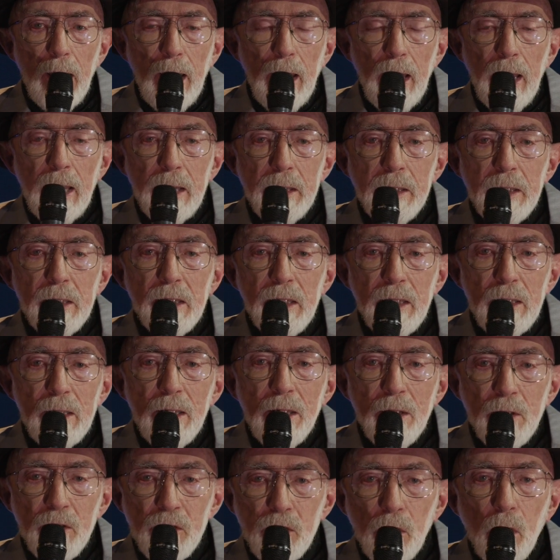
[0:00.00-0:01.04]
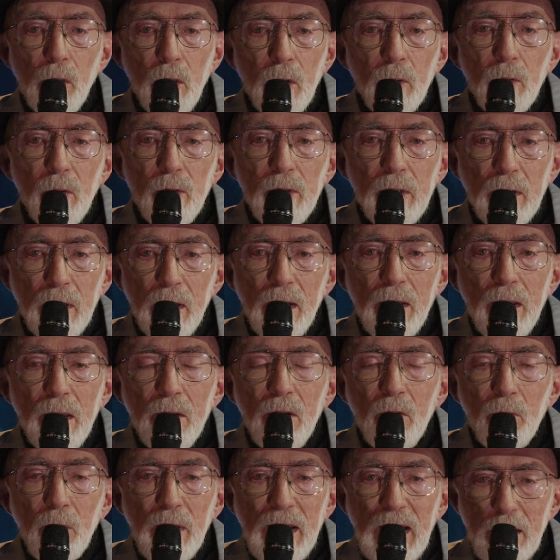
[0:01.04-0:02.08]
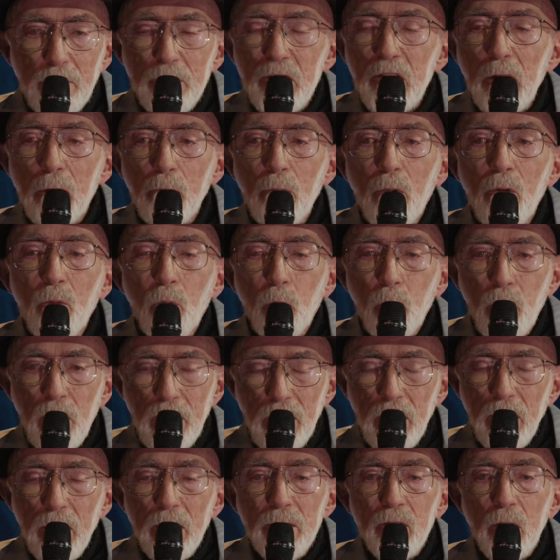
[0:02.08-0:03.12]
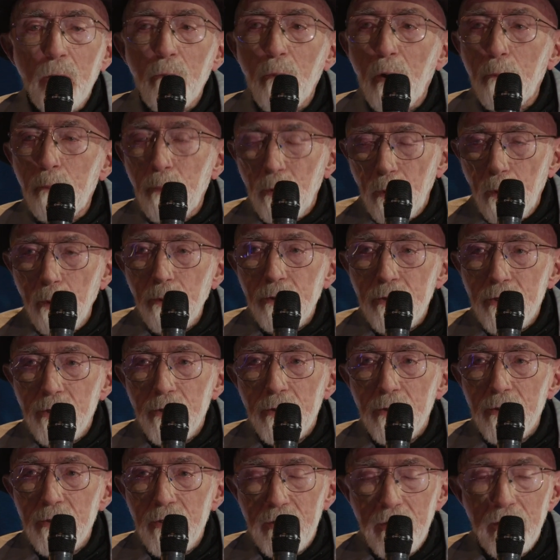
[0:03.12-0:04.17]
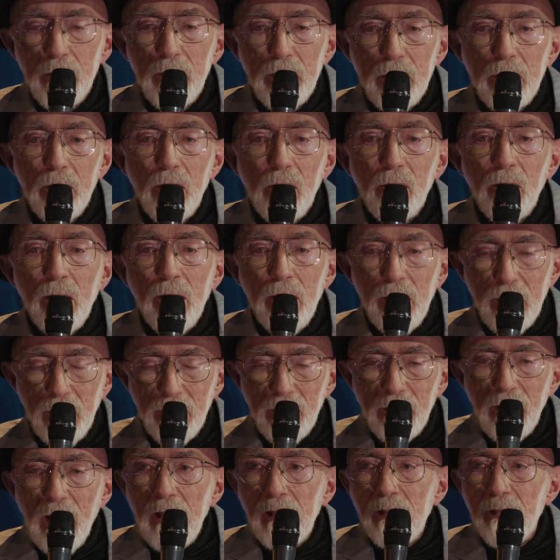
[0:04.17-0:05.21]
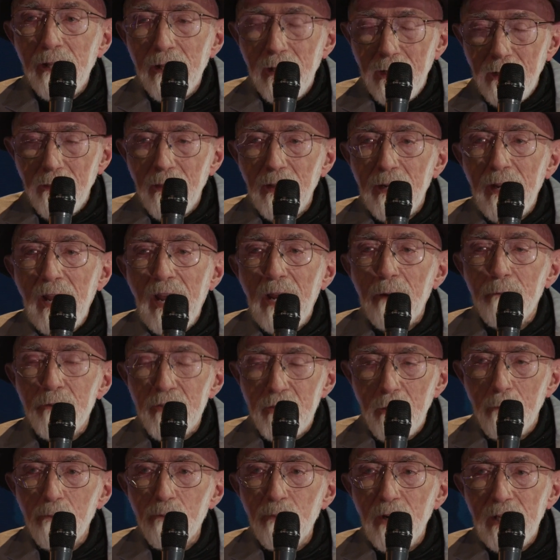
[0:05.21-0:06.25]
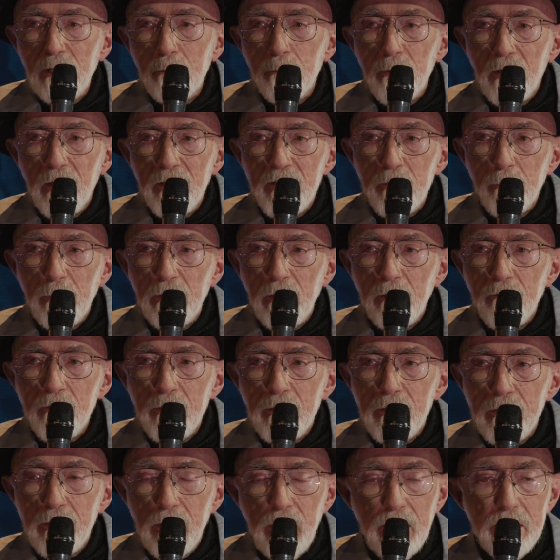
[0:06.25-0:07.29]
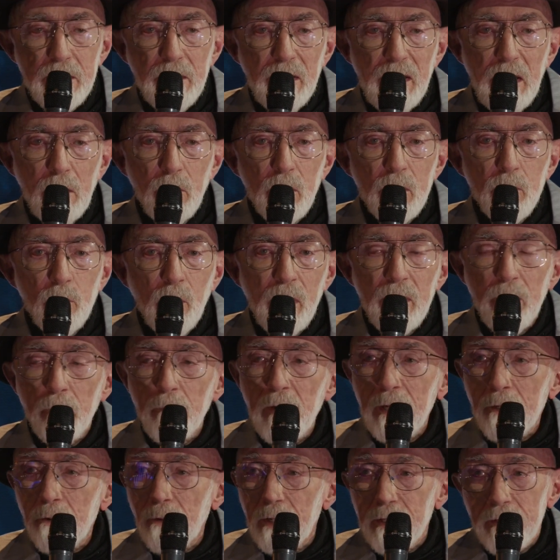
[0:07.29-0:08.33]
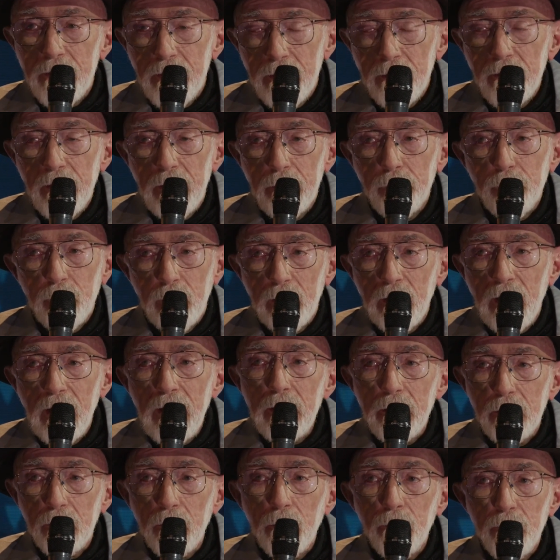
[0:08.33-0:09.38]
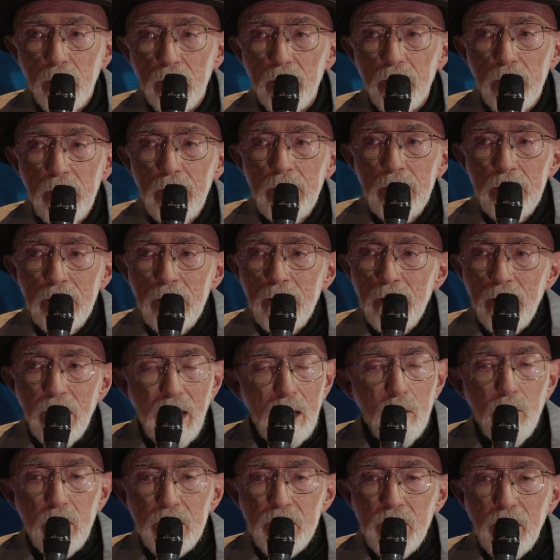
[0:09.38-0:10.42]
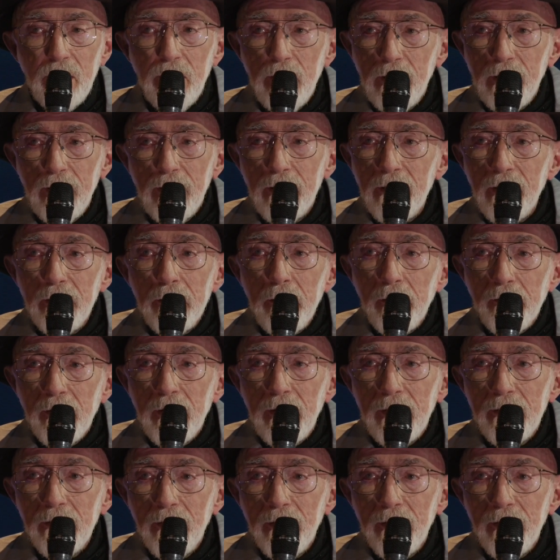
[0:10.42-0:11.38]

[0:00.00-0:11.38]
And so that we have some approaches that are likely, that have some real possibility of success. And that was one of my criteria for LIGO, that I wasn't going to get into that